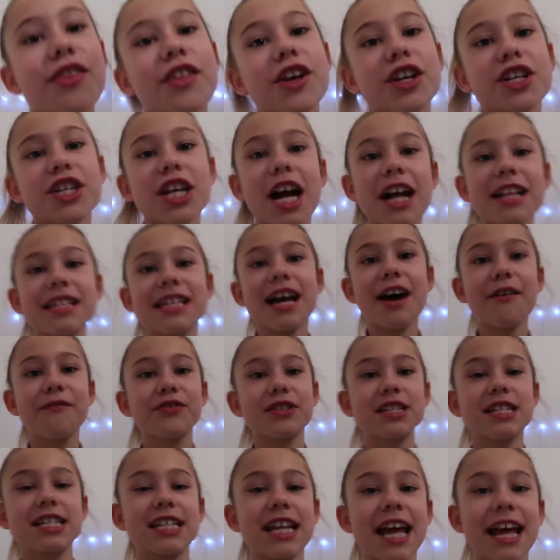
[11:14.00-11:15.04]
The shout out
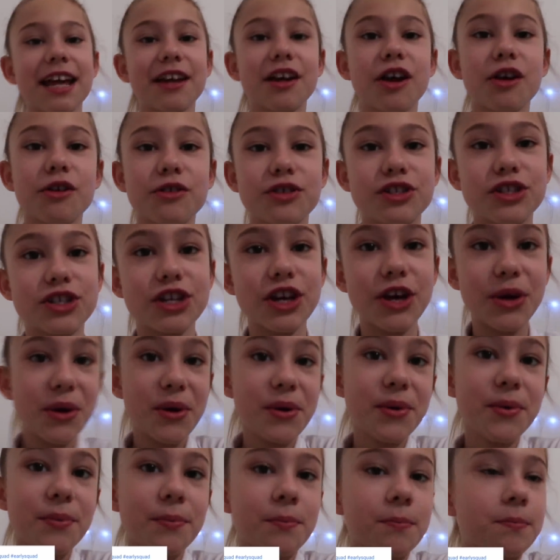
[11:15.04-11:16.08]
for today goes
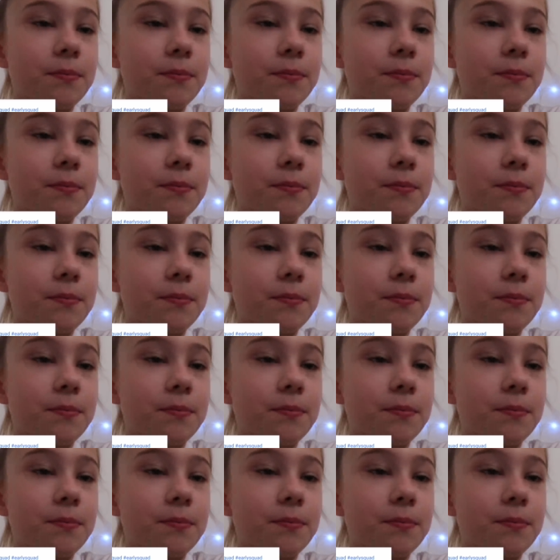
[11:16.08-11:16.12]
to